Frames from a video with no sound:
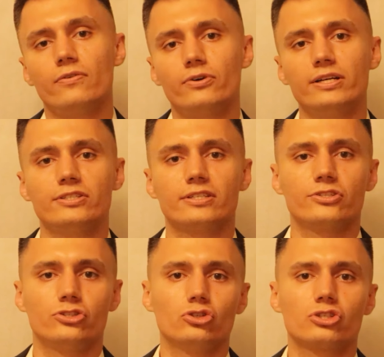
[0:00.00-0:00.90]
for
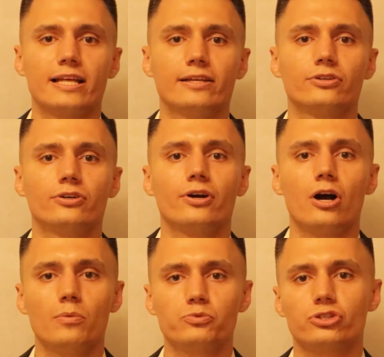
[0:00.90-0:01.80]
instance newsletter,
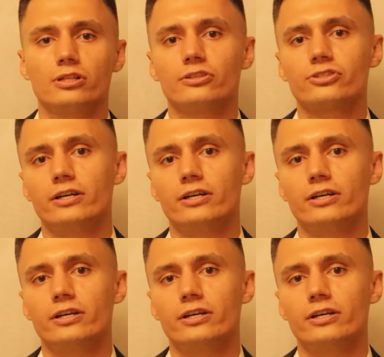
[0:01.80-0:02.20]
optional